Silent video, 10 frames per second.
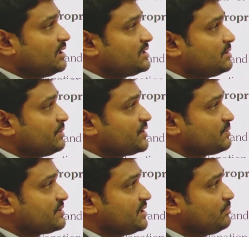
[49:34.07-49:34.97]
principles and
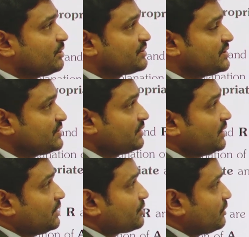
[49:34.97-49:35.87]
process. So
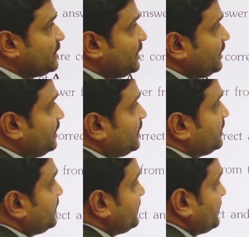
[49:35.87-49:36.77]
here there is a
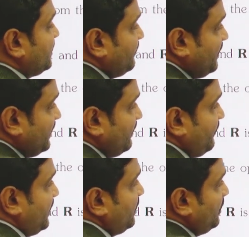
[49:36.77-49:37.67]
different
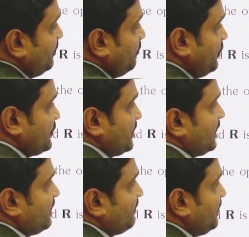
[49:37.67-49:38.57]
words are given
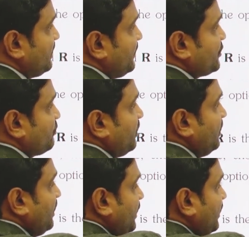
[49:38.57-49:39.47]
in list 1 and list